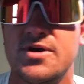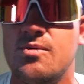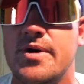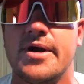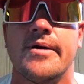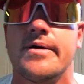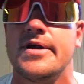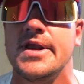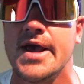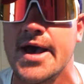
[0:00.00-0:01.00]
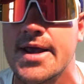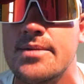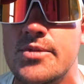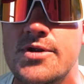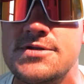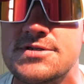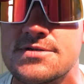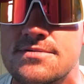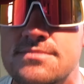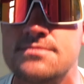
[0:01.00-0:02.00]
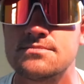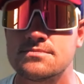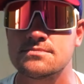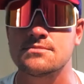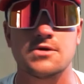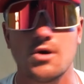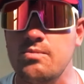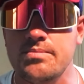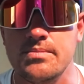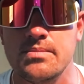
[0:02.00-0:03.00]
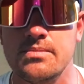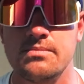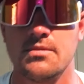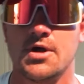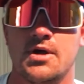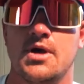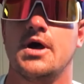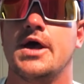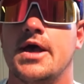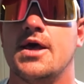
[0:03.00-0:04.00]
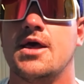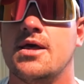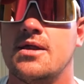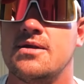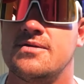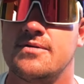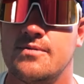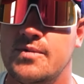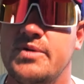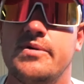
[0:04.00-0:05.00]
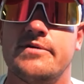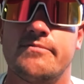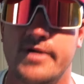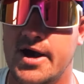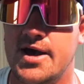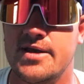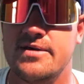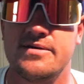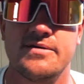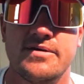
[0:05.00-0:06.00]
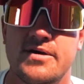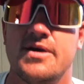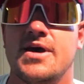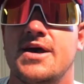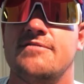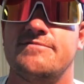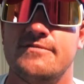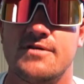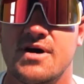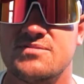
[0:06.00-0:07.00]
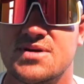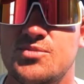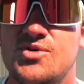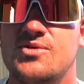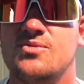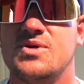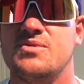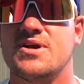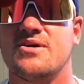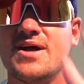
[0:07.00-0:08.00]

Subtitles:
don't want to hurt any animals. Nope. And we want to ride and feel comfortable. We want our